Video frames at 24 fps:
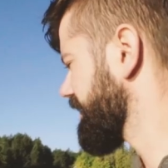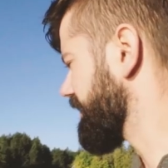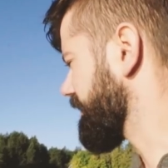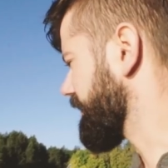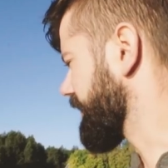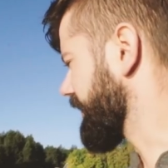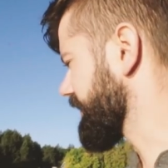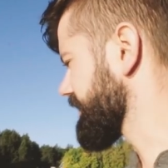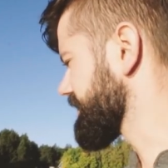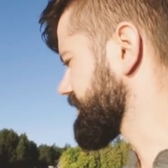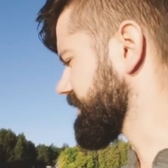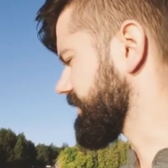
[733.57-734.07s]

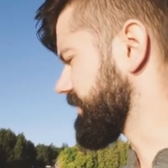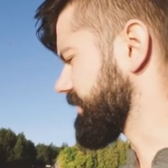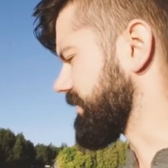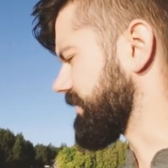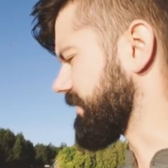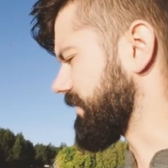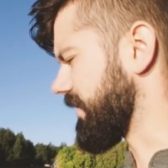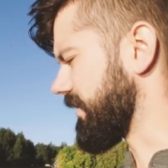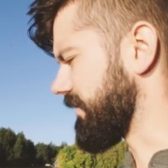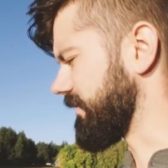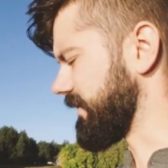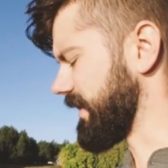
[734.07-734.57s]
We
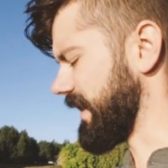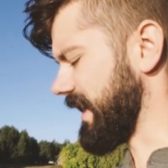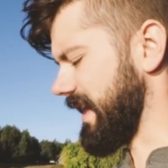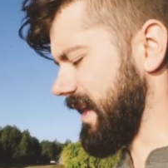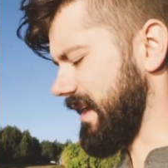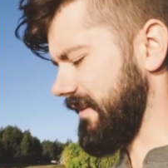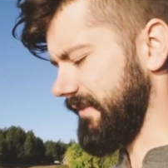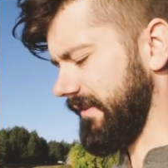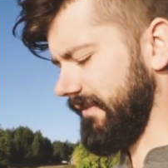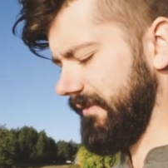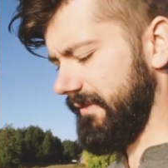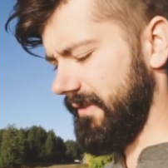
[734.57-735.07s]
also only
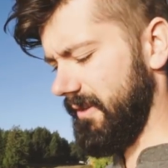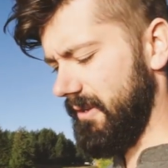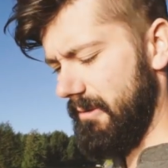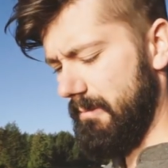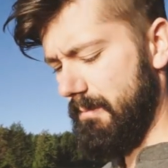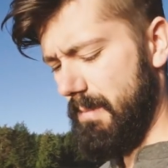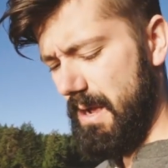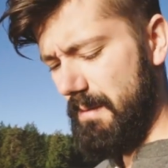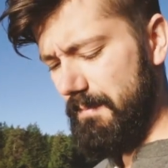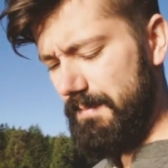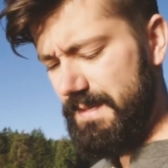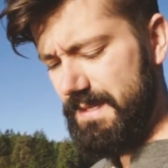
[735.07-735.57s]
have a few
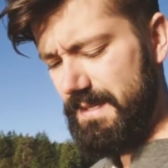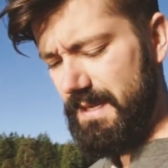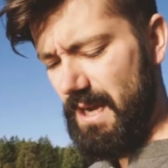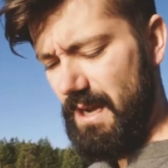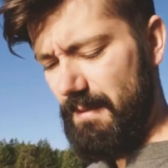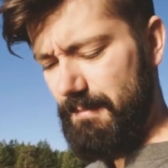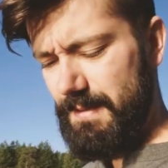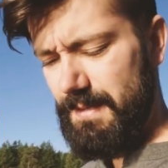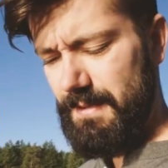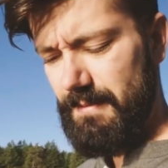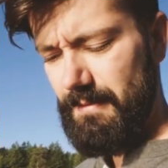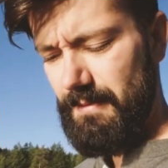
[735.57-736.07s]
bump
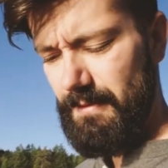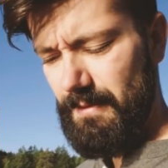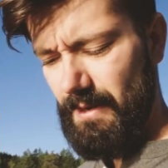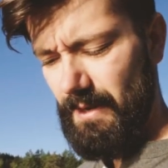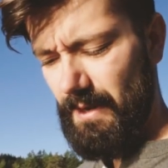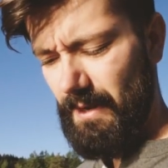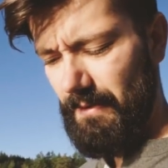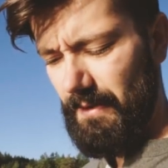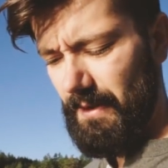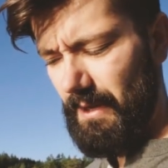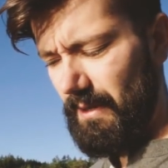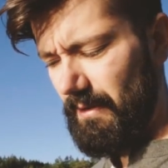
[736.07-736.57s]
stops.
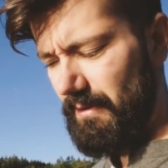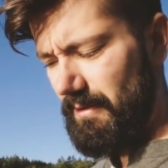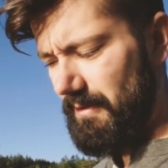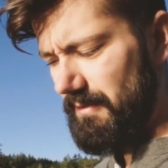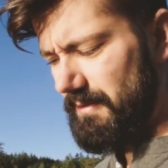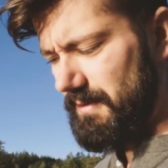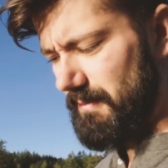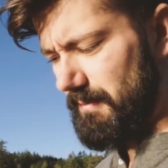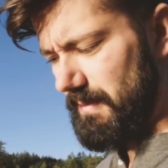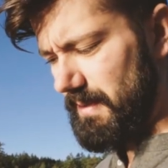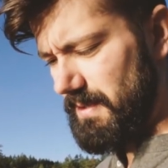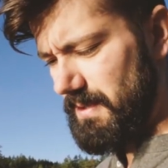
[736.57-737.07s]
I think
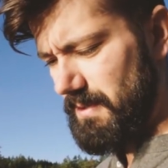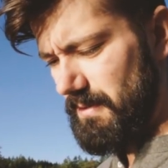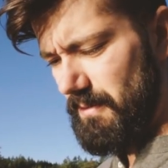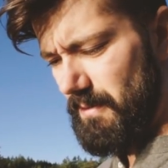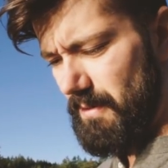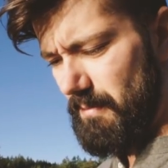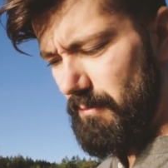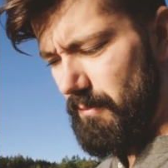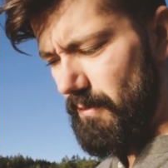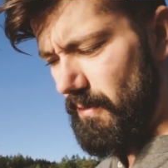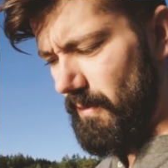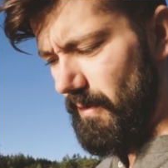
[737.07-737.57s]
there's only
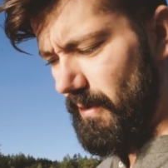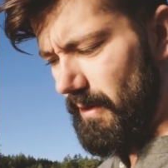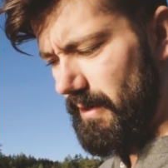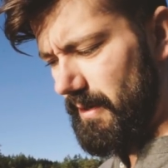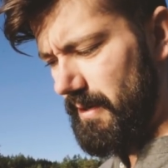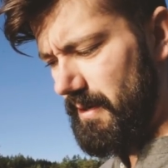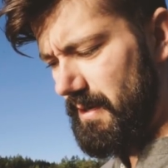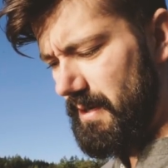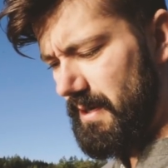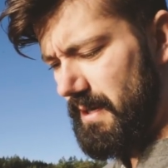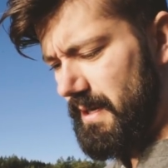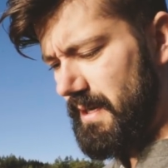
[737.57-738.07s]
two on board,
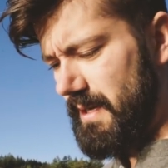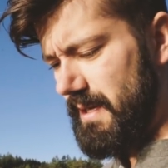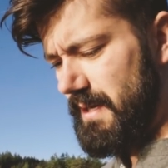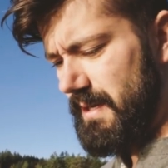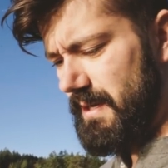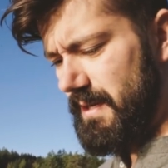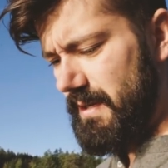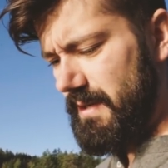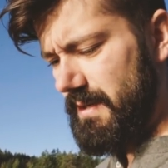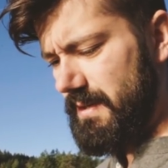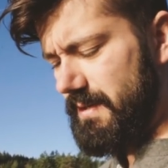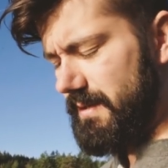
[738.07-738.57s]

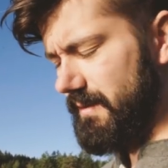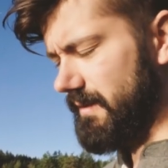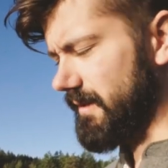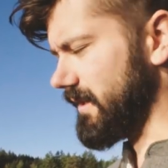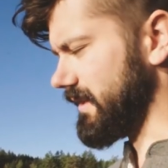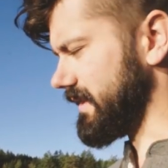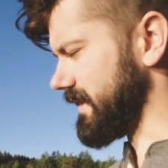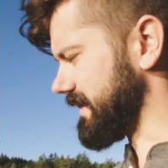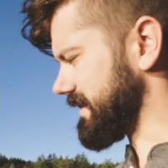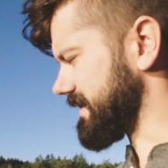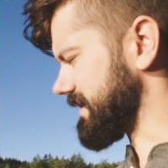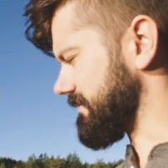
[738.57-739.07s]
so
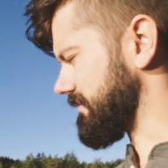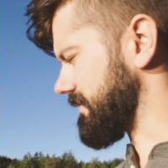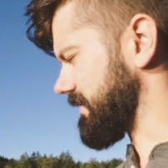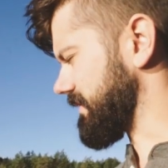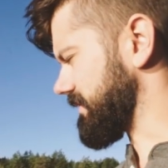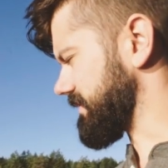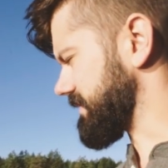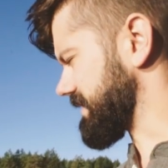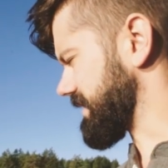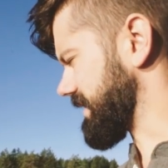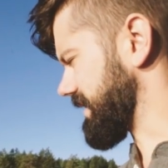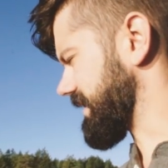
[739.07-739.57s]
I'll need some of
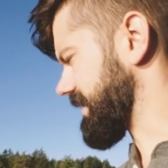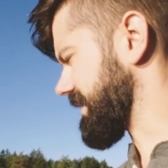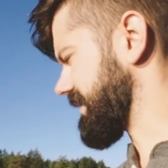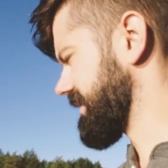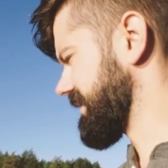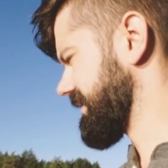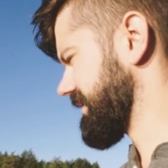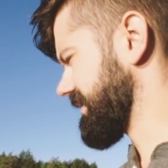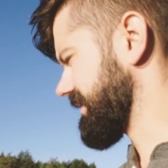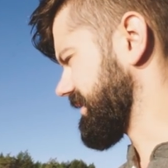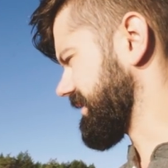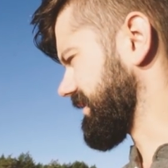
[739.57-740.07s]
those
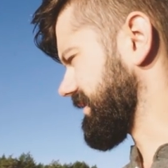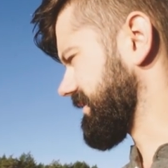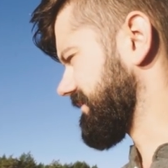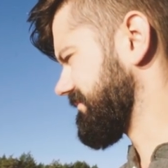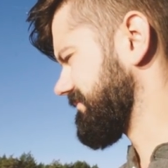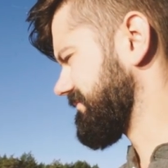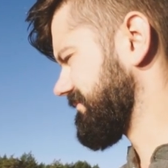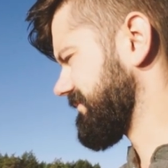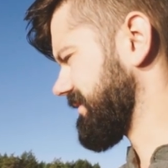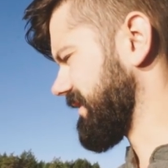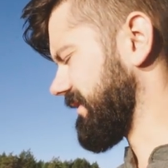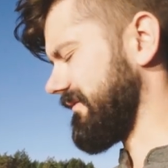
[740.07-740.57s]
little
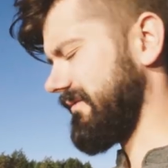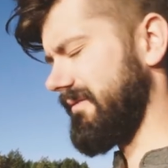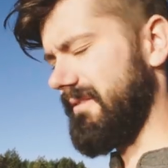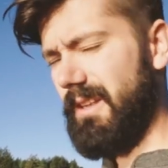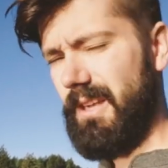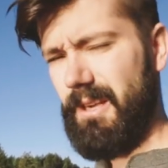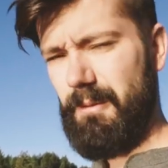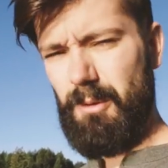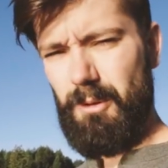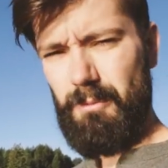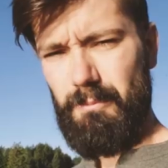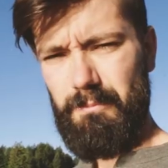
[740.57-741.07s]

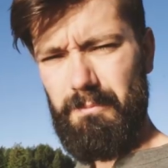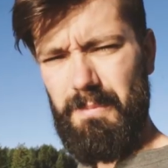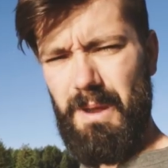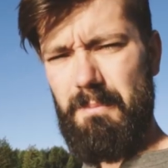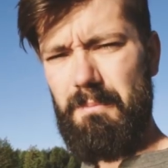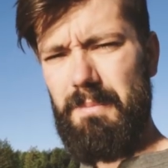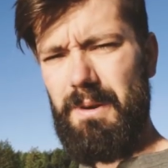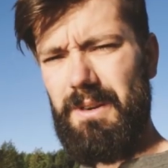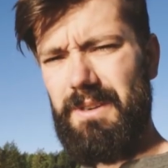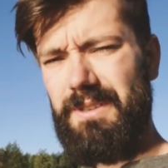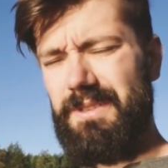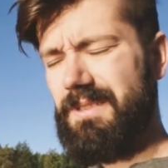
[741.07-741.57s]
inflatable
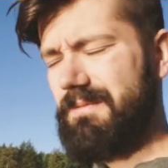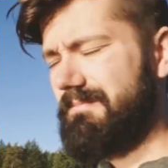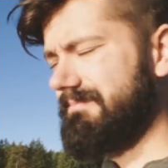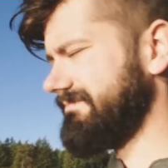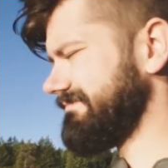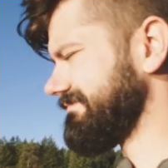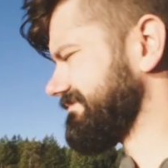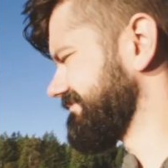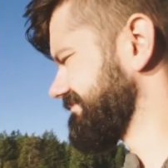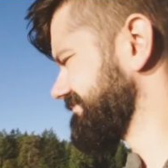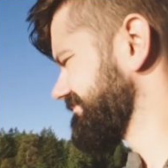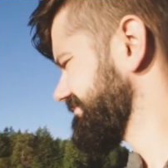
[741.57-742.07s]
bumpers.
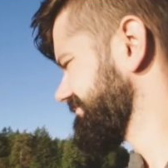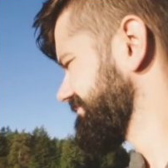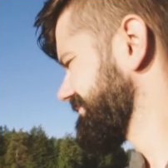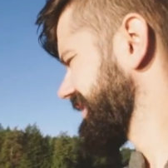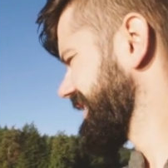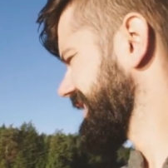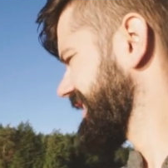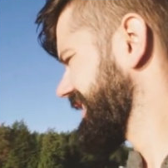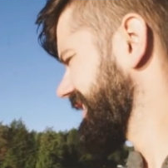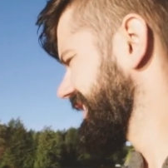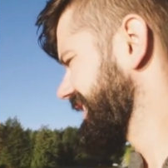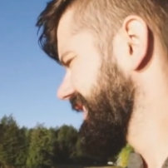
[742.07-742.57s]

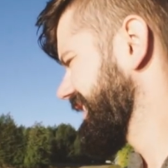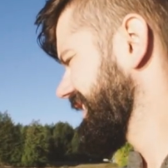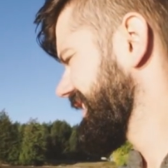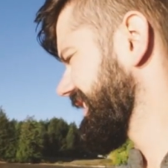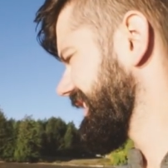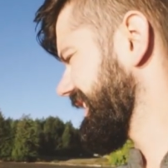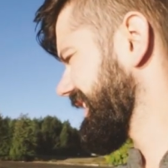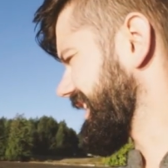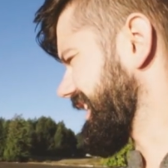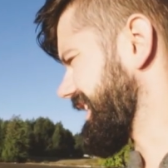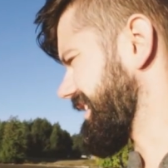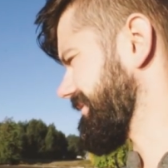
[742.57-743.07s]

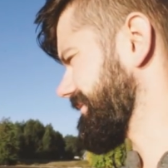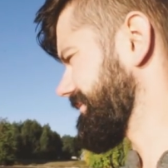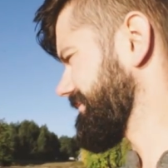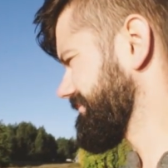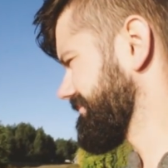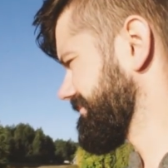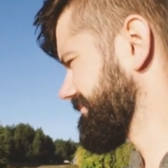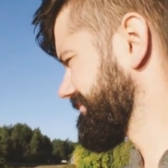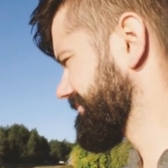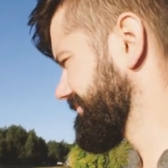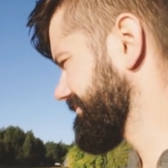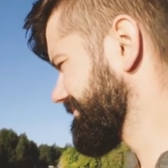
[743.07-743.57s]
Yeah.
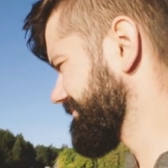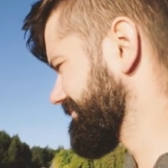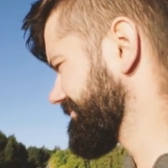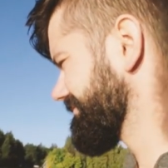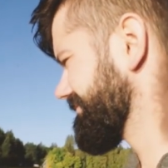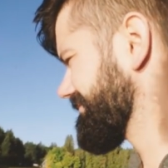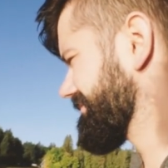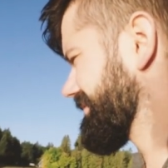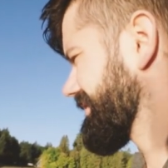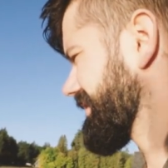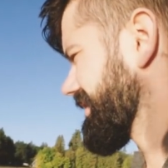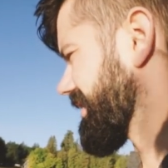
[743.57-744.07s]

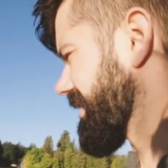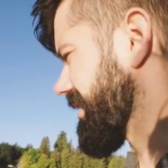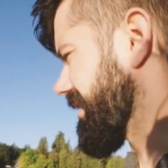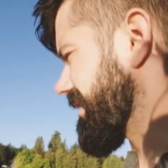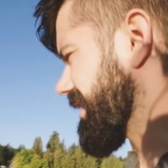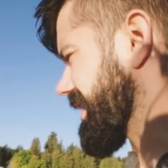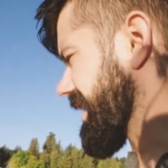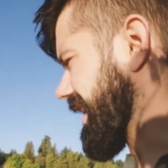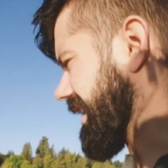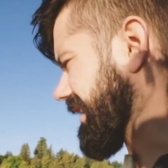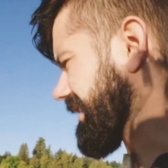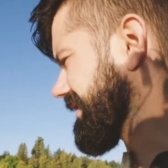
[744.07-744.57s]
All
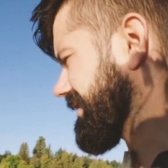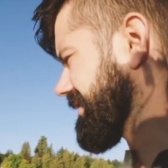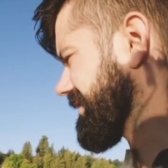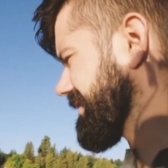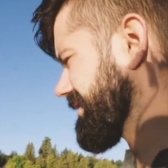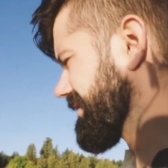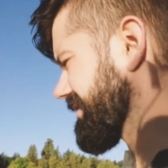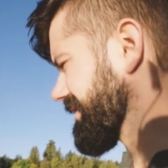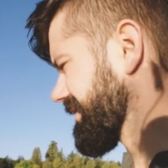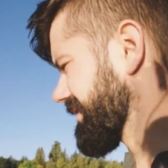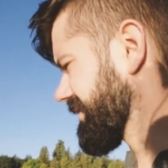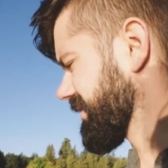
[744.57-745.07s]
right.
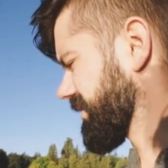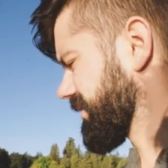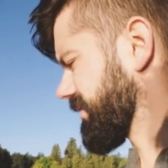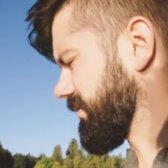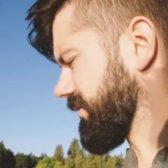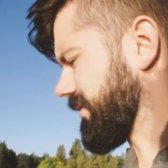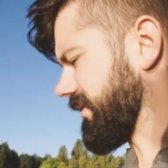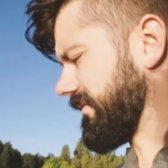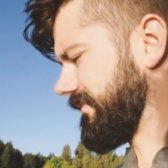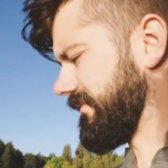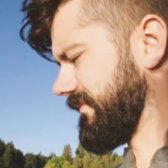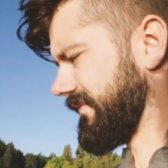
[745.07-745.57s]

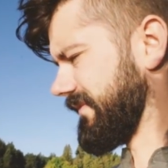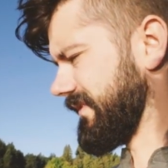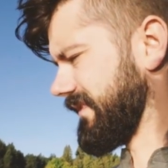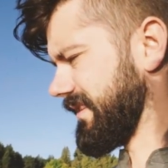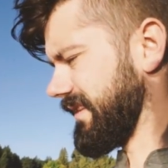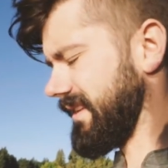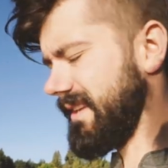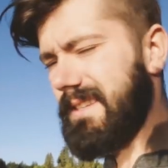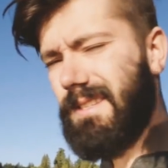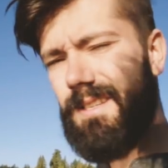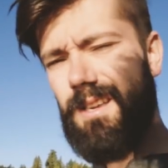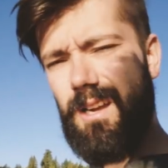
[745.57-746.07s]
Cool.
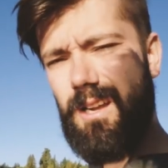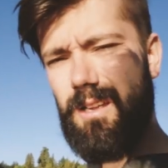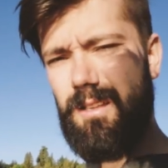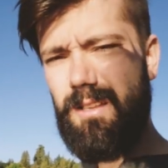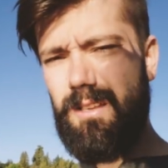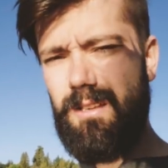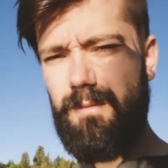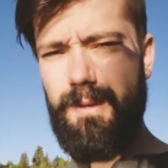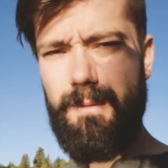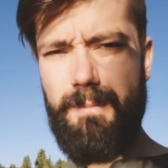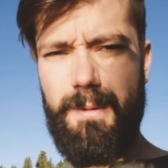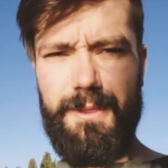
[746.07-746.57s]
Let's talk a
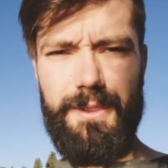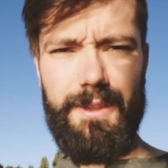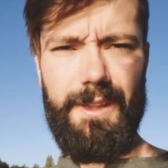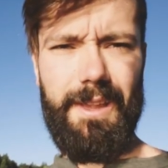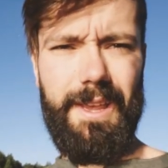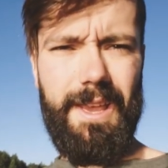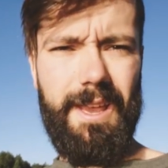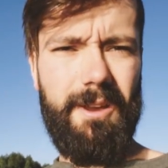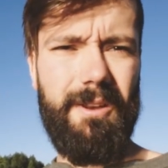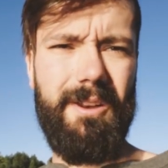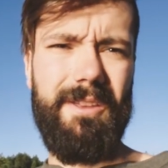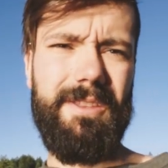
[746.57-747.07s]
little bit about the
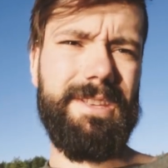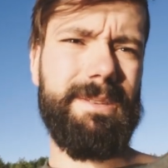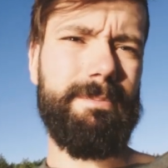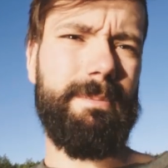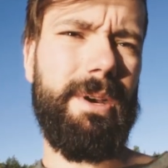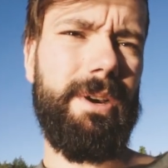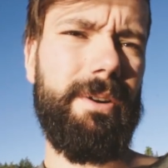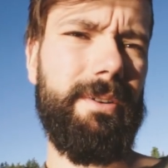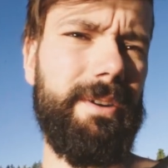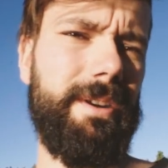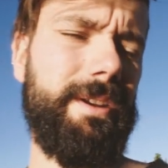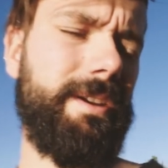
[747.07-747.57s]
layout of this
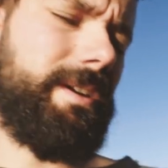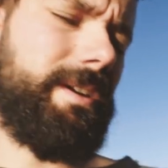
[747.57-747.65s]
boat.